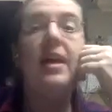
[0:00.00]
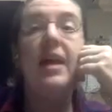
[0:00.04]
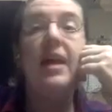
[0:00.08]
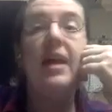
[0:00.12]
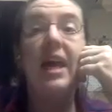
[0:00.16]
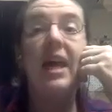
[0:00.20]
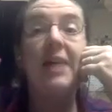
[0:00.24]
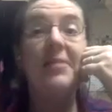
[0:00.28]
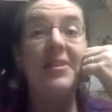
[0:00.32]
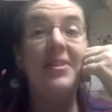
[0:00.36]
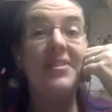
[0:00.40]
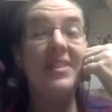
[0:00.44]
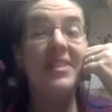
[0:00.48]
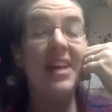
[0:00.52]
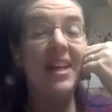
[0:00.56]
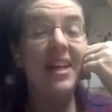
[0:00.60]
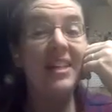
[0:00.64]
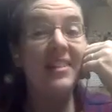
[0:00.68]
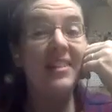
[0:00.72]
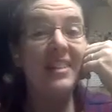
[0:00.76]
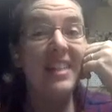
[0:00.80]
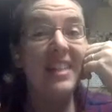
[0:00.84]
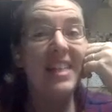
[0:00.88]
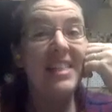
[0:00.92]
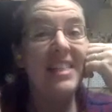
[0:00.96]
And we've talked
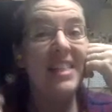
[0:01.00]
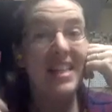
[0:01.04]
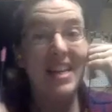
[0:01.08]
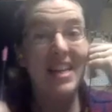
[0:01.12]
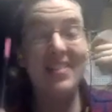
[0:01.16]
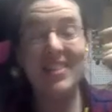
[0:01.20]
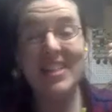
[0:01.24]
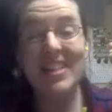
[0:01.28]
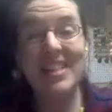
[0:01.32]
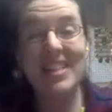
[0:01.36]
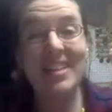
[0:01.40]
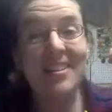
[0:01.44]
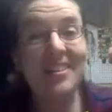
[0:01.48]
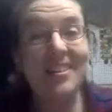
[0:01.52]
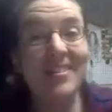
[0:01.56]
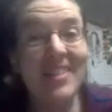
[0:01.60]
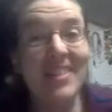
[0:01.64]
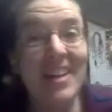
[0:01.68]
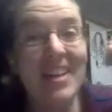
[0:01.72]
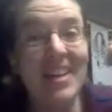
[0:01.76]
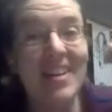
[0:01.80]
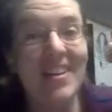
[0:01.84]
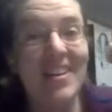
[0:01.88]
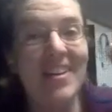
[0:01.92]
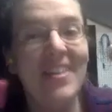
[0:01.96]
about this in every single
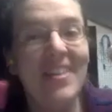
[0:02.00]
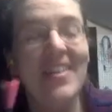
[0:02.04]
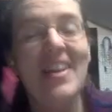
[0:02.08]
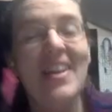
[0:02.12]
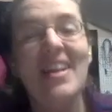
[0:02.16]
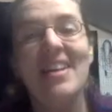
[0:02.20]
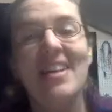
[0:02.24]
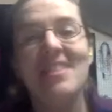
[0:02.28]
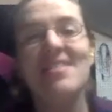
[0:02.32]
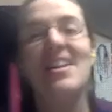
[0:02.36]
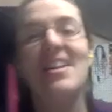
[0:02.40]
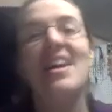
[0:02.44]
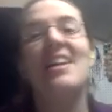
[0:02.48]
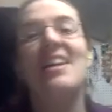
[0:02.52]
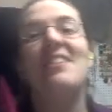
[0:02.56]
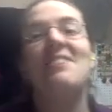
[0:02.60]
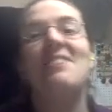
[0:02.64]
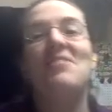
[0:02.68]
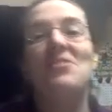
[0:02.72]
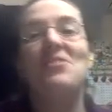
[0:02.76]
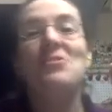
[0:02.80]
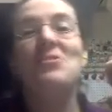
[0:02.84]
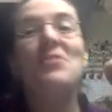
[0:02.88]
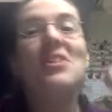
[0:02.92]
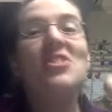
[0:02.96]
video, that if
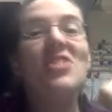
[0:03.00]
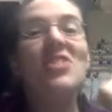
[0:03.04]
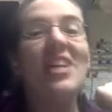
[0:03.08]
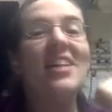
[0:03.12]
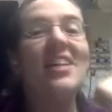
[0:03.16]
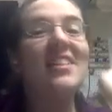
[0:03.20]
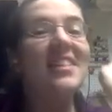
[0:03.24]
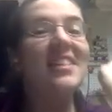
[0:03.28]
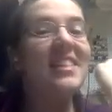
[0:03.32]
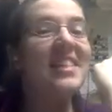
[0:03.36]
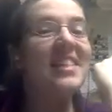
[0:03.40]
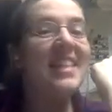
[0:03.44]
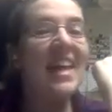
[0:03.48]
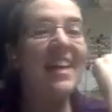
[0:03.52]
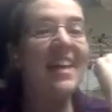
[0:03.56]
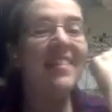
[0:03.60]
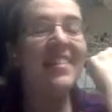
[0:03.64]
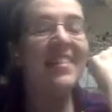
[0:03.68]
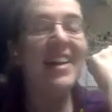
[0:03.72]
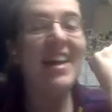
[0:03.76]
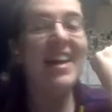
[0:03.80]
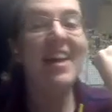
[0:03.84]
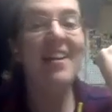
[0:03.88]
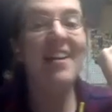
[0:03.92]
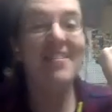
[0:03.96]
you can change the decay
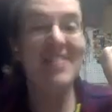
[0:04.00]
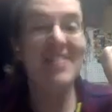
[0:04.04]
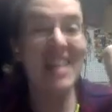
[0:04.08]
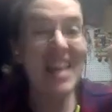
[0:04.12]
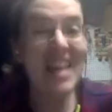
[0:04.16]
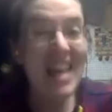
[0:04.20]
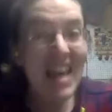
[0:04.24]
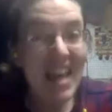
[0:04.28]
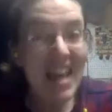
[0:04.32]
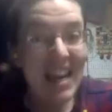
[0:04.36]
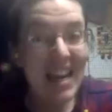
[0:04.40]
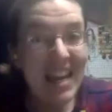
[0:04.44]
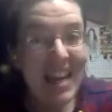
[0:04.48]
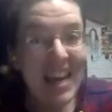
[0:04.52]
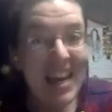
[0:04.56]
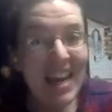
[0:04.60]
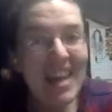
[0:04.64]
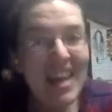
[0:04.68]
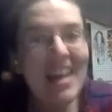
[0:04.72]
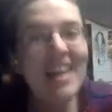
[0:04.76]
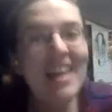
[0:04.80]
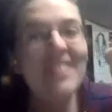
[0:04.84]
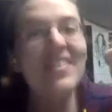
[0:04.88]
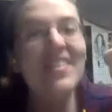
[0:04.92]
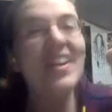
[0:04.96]
rate of
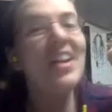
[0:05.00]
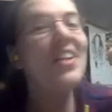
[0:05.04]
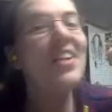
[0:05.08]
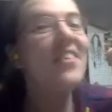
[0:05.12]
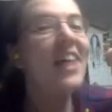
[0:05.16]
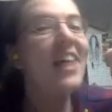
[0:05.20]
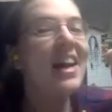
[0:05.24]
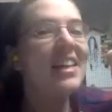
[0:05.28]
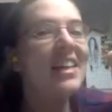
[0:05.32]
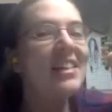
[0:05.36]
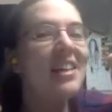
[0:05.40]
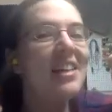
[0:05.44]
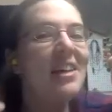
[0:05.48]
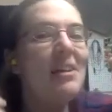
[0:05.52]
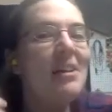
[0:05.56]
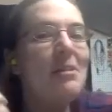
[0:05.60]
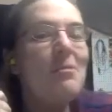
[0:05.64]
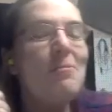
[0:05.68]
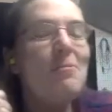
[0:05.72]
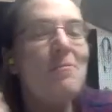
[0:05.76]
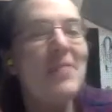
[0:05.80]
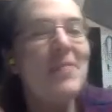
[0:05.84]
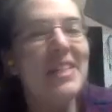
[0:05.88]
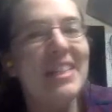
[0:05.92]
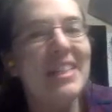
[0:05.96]
any
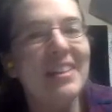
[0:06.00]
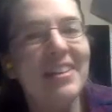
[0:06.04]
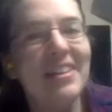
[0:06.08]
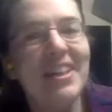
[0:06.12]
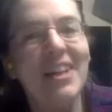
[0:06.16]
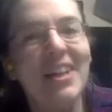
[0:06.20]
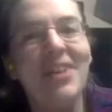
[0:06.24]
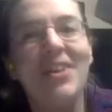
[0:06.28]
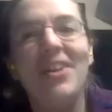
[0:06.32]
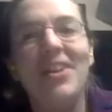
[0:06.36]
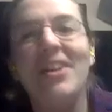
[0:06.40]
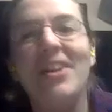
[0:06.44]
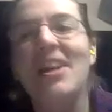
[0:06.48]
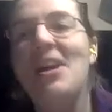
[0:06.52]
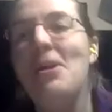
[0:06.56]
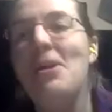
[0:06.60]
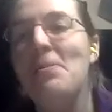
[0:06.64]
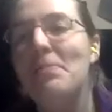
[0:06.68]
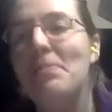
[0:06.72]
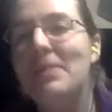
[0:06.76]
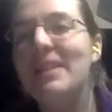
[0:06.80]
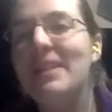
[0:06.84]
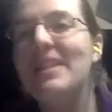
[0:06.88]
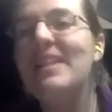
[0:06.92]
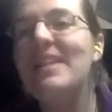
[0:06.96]
radioactive material,
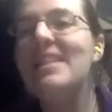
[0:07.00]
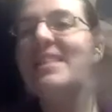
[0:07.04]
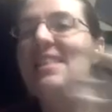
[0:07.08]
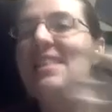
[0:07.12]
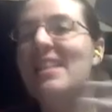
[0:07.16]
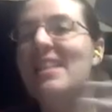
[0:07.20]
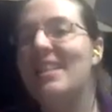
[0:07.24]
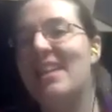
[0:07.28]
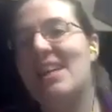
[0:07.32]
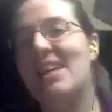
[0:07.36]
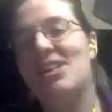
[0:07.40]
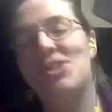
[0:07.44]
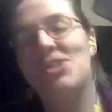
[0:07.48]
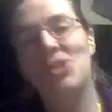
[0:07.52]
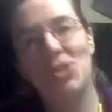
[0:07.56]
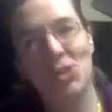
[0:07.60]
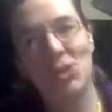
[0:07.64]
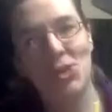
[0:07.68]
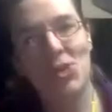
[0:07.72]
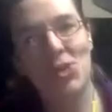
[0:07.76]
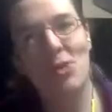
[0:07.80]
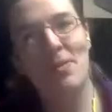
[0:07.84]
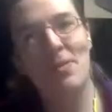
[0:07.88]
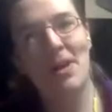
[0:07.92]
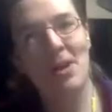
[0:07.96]
please collect your
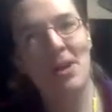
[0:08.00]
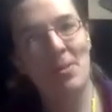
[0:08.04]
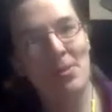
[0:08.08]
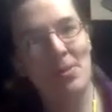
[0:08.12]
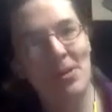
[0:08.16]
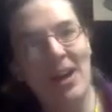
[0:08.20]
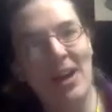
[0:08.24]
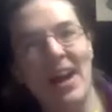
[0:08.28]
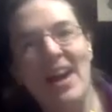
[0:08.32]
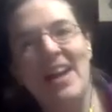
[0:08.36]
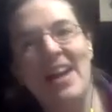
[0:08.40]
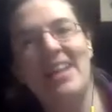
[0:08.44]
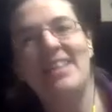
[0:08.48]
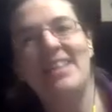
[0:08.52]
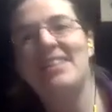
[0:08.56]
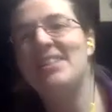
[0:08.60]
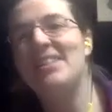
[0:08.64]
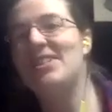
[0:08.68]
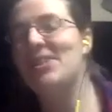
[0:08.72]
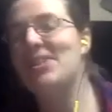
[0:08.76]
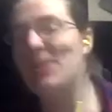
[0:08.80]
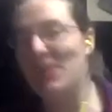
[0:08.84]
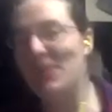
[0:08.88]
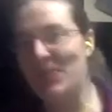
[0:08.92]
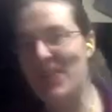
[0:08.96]
Nobel
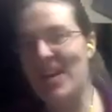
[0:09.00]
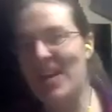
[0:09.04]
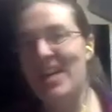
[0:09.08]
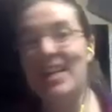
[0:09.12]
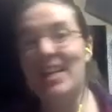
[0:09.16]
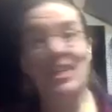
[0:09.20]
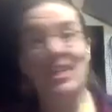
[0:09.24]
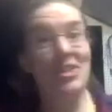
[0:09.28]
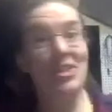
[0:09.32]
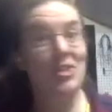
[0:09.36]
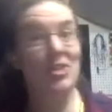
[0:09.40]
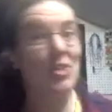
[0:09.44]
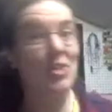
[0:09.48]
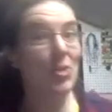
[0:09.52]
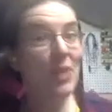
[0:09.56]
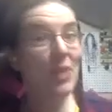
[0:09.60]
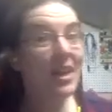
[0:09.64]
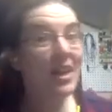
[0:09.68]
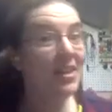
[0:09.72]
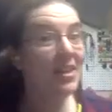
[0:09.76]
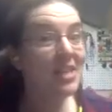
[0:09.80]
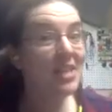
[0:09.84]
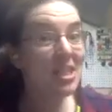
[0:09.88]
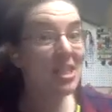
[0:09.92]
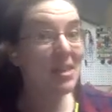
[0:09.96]
Prize, right? Because no one
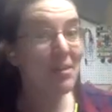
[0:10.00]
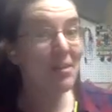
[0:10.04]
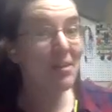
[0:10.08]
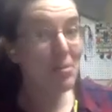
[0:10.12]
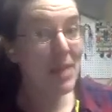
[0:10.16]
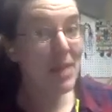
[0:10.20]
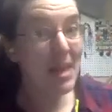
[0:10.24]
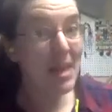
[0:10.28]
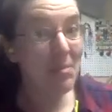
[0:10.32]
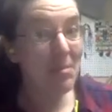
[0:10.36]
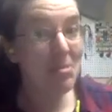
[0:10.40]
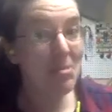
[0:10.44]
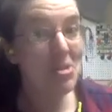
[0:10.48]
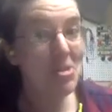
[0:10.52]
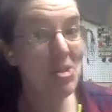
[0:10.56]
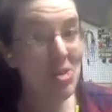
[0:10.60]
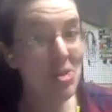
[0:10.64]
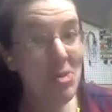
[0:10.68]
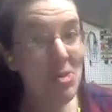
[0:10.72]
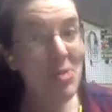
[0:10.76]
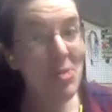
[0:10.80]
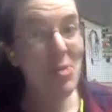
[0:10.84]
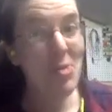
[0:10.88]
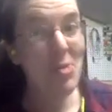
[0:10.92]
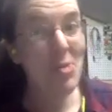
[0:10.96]
else has ever been able to
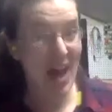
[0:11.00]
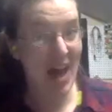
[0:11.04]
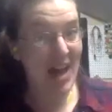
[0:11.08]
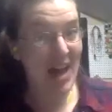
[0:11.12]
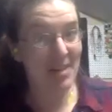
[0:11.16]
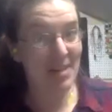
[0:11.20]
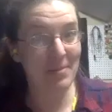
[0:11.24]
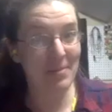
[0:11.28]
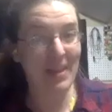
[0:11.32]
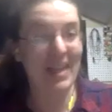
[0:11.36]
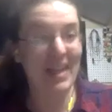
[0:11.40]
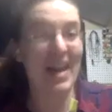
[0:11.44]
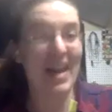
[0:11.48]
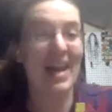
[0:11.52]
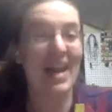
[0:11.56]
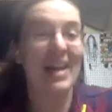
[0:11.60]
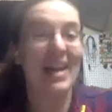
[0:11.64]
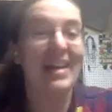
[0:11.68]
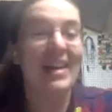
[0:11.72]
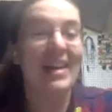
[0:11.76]
do that, my guy.